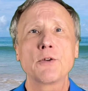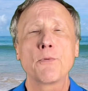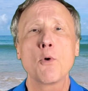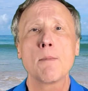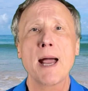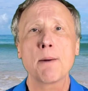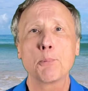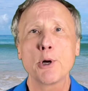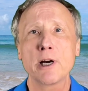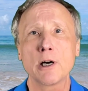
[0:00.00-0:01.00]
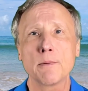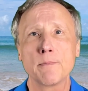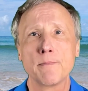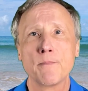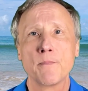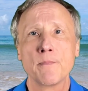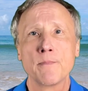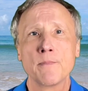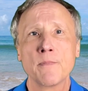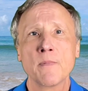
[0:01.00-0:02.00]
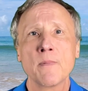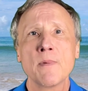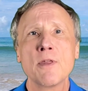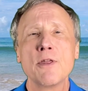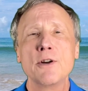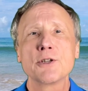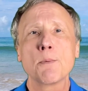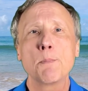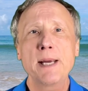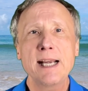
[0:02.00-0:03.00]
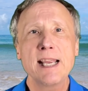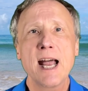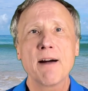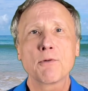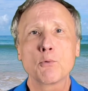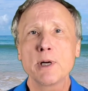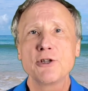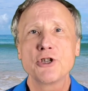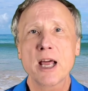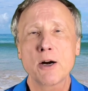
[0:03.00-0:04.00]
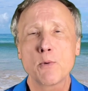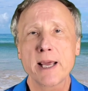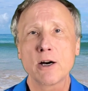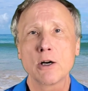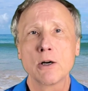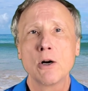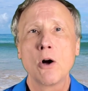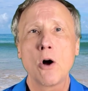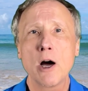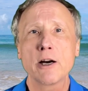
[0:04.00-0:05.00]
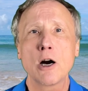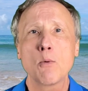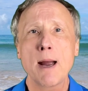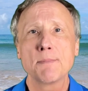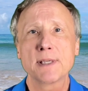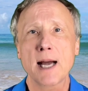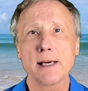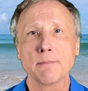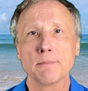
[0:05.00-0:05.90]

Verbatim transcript: format printer. There's a P D F grid generator on our website.